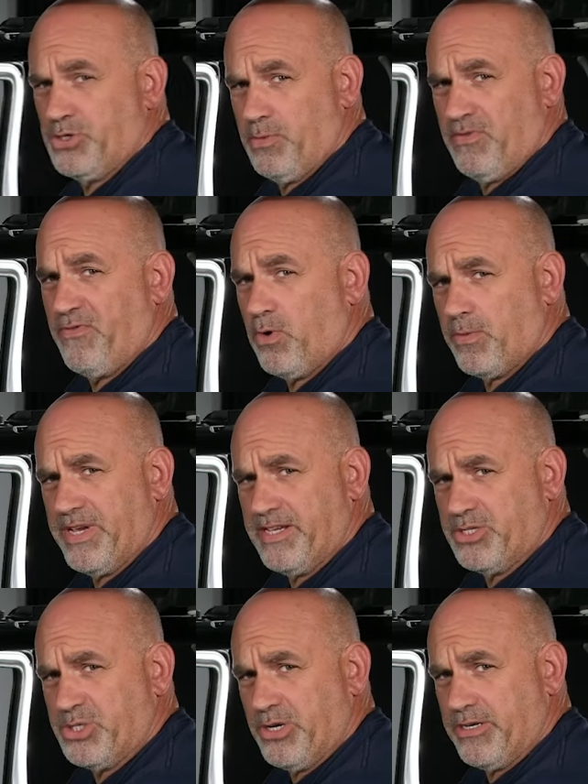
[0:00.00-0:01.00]
So before we
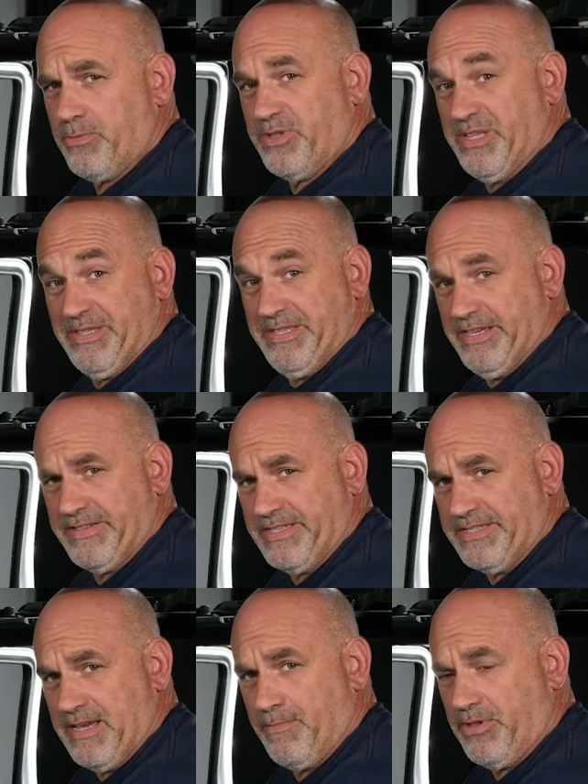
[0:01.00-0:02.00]
get started with the
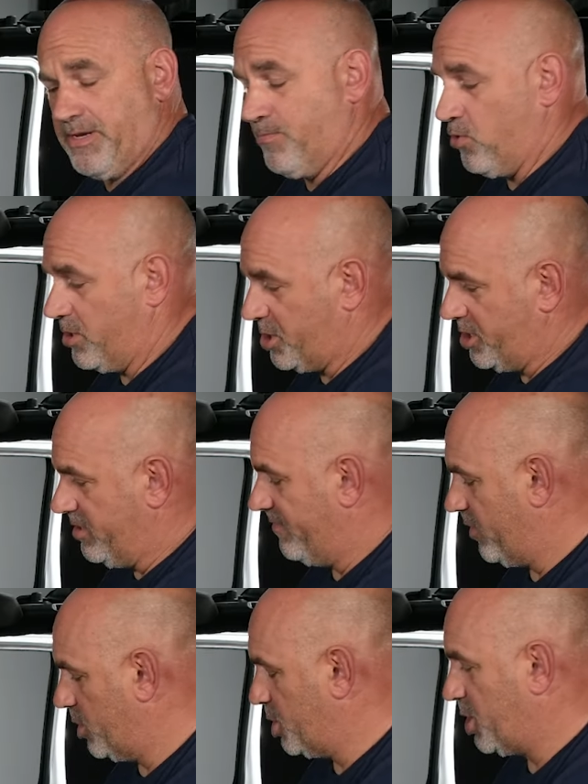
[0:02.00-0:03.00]
disassembly portion of
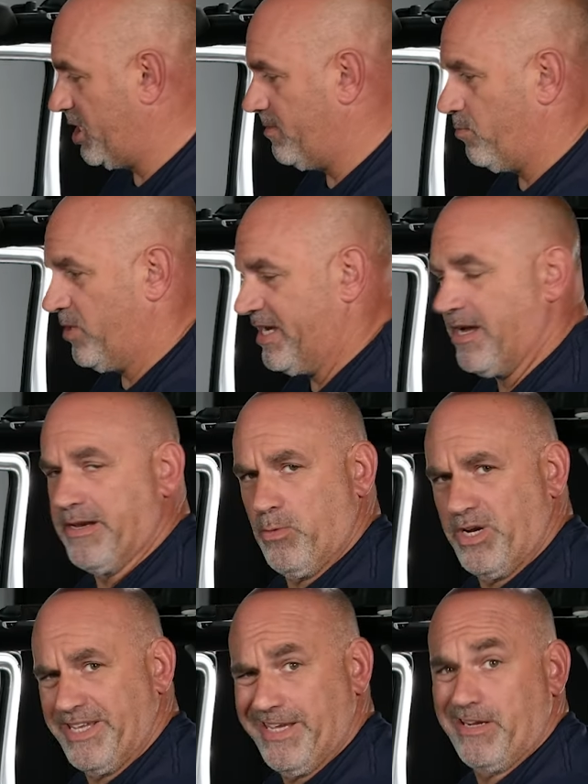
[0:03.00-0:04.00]
our Jeep, we kind of
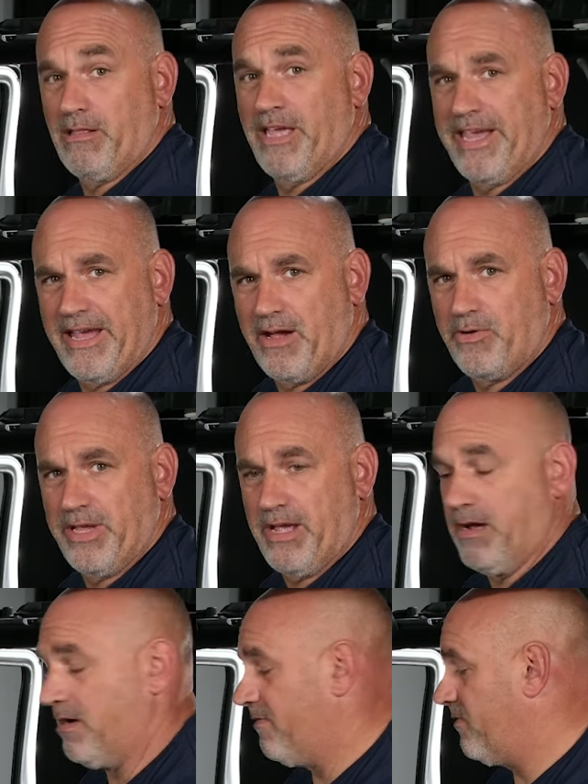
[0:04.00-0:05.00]
want to get a layout
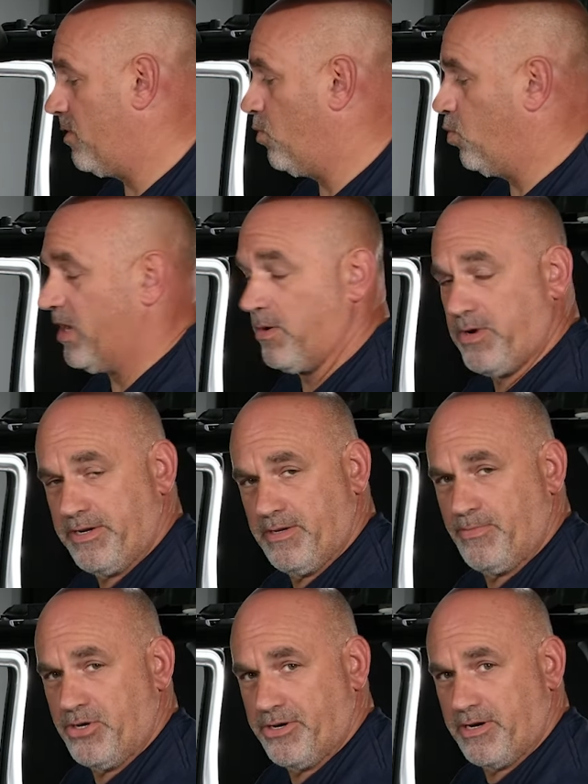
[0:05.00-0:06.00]
of where we're going
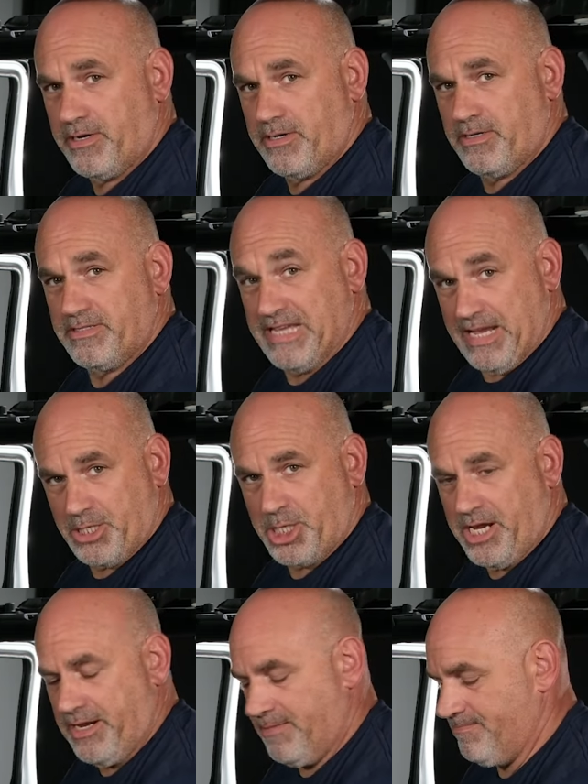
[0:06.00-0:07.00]
to put our dash
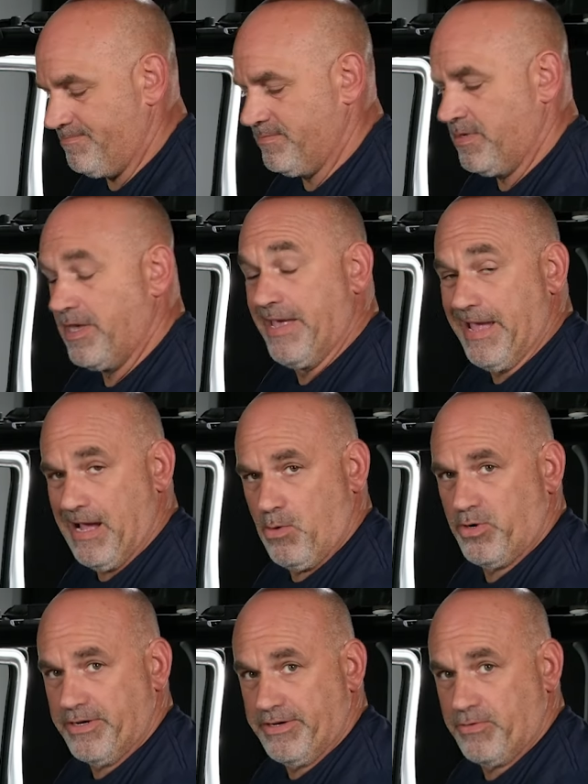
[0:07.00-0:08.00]
cam, how
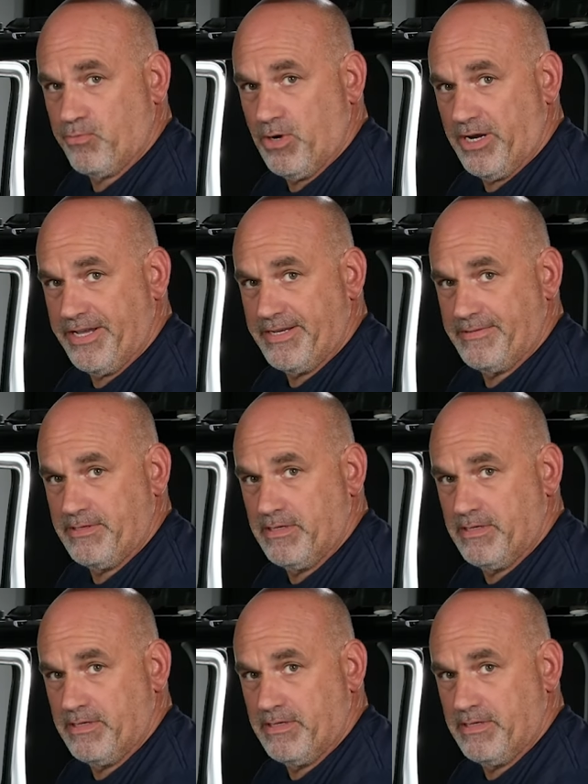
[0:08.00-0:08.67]
we're going to run it,